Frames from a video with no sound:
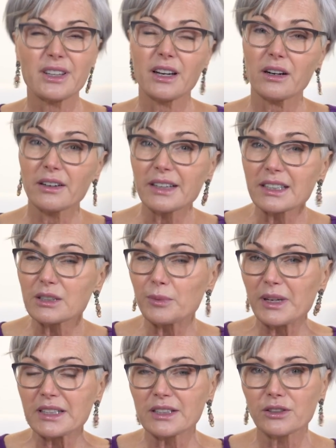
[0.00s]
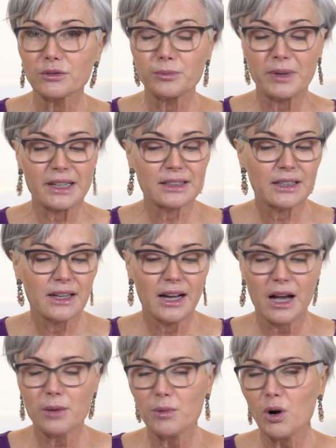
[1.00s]
They are expensive, but
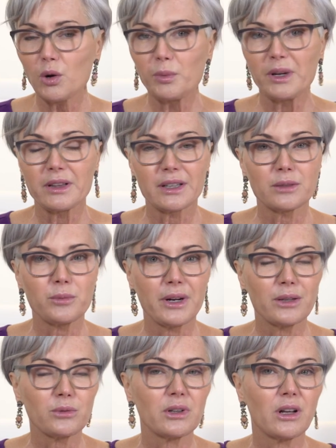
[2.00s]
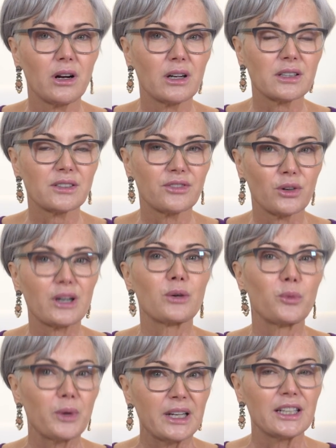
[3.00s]
I'm hoping that mine will last for a
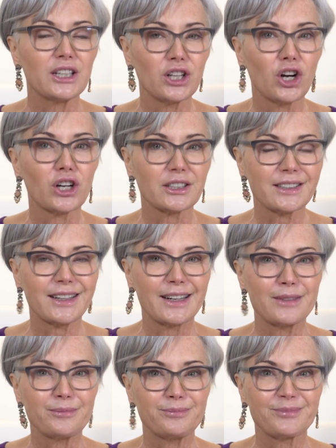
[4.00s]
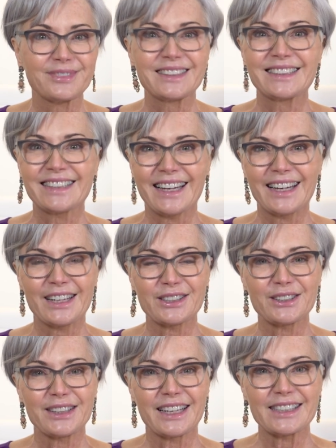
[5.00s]
really long time. Take care
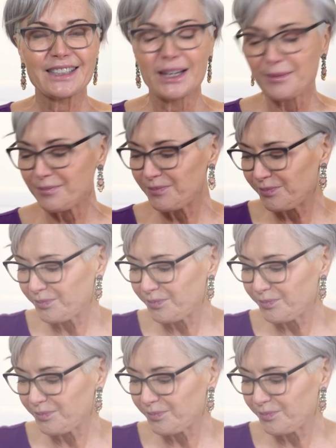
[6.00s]
till next time.